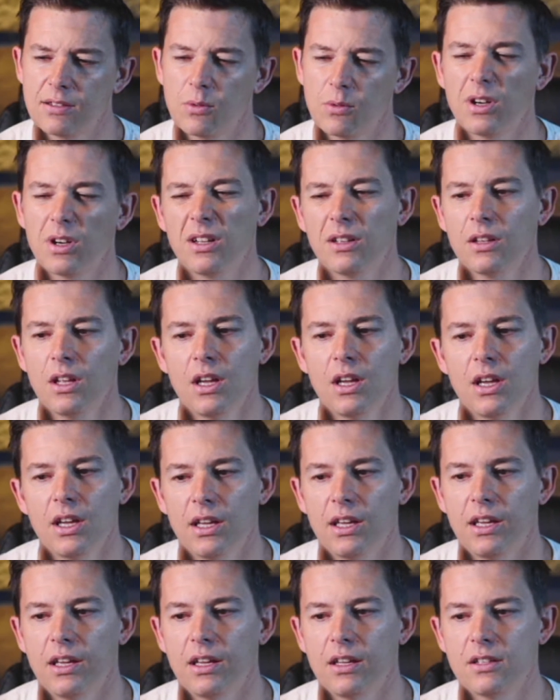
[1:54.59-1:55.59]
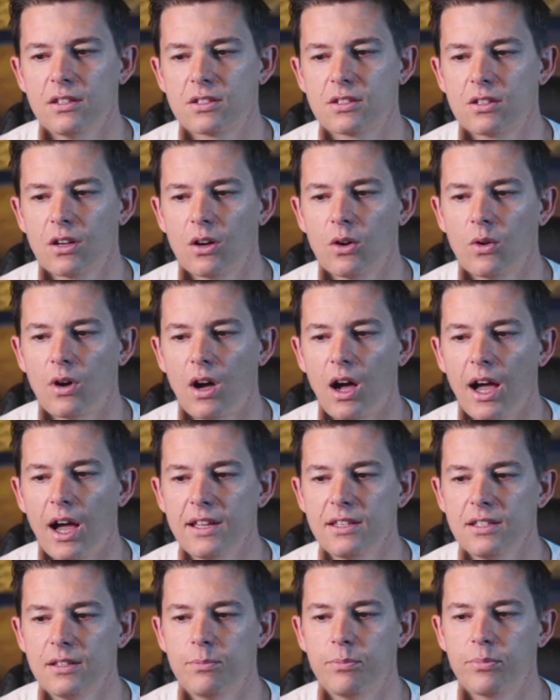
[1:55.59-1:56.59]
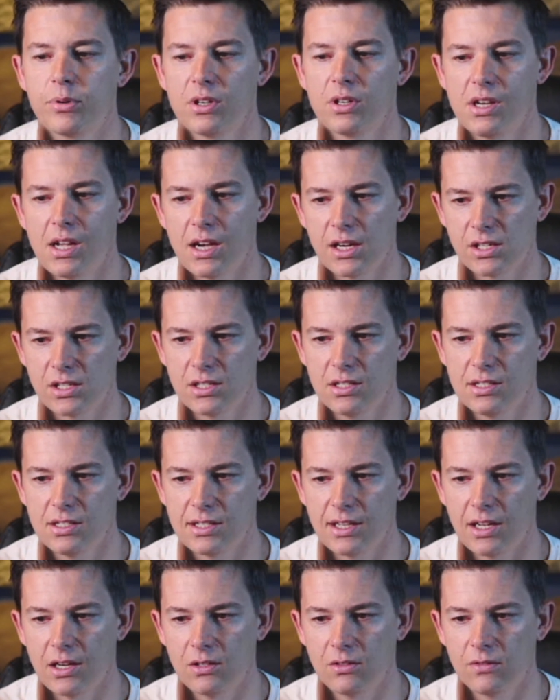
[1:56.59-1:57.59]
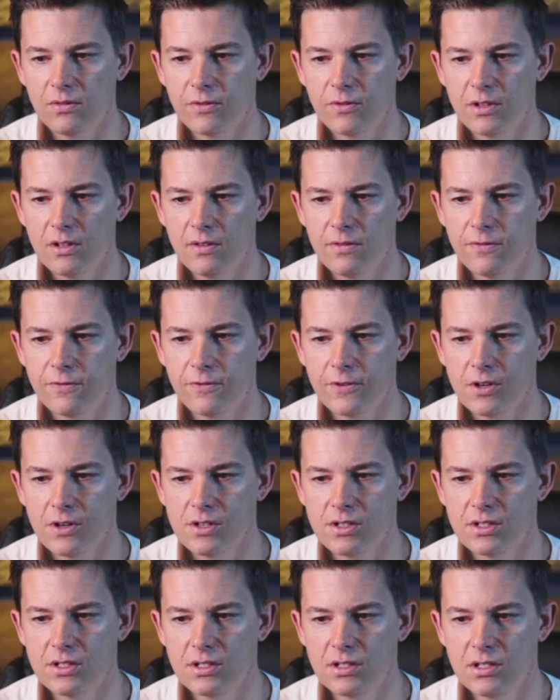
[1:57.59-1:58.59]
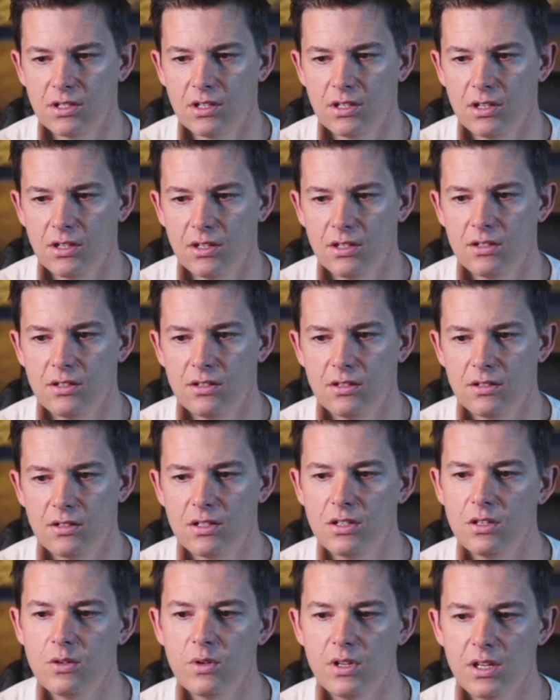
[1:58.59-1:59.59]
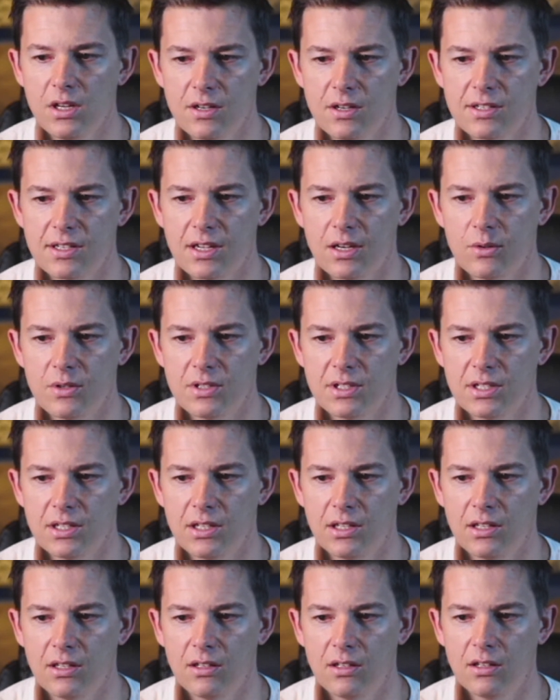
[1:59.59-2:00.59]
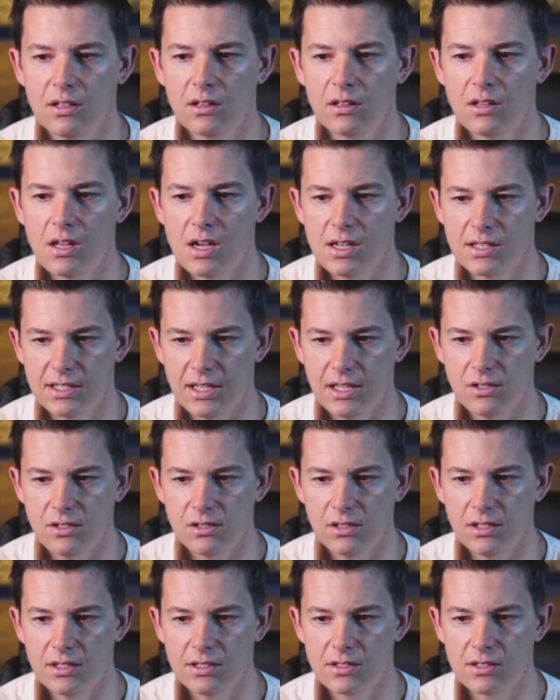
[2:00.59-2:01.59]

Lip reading: Well, so I did production sound for the first 2 years I was in Los Angeles.